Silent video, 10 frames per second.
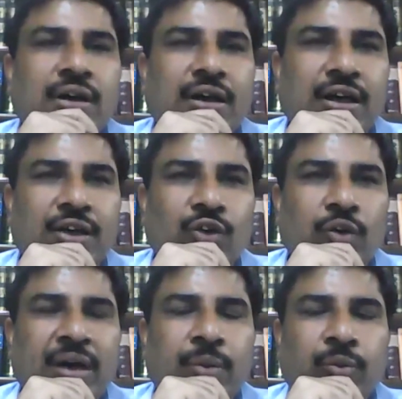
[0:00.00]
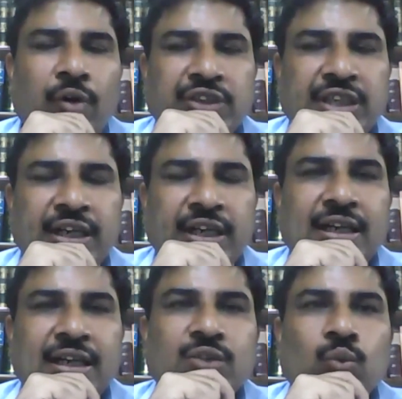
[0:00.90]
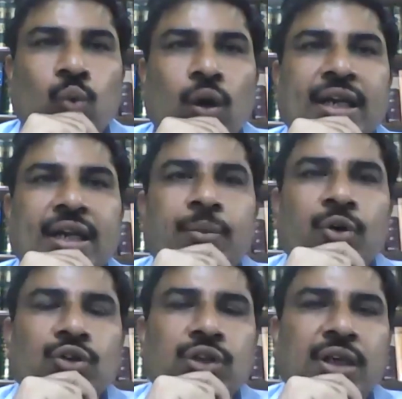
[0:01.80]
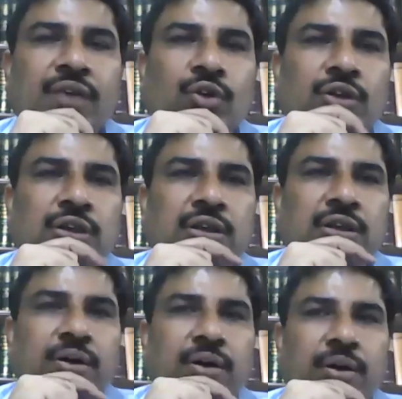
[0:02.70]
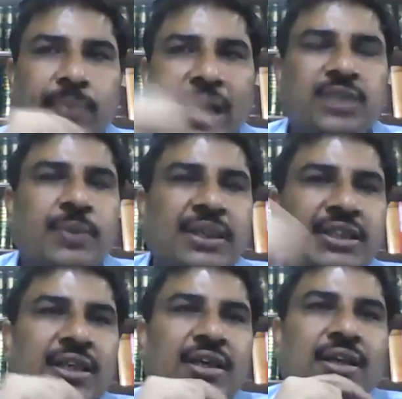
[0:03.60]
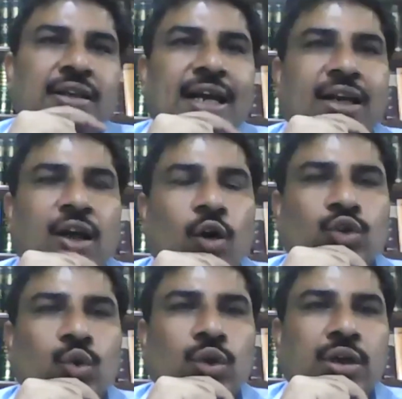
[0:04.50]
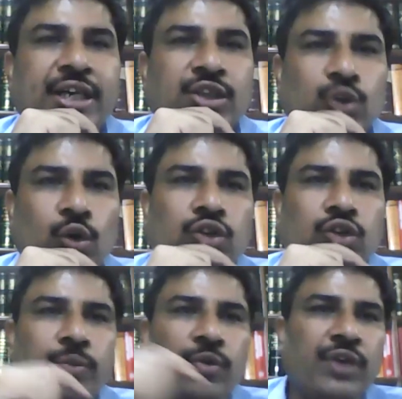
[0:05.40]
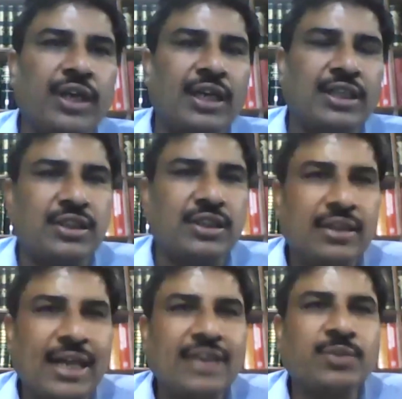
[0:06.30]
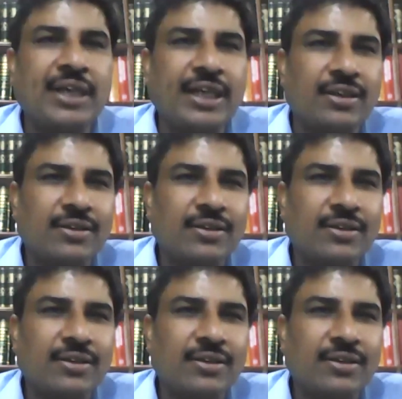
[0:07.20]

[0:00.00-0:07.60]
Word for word: uh, you have become proficient in English, what tip do you give to the participants that how should they should also improve their English? That's my take.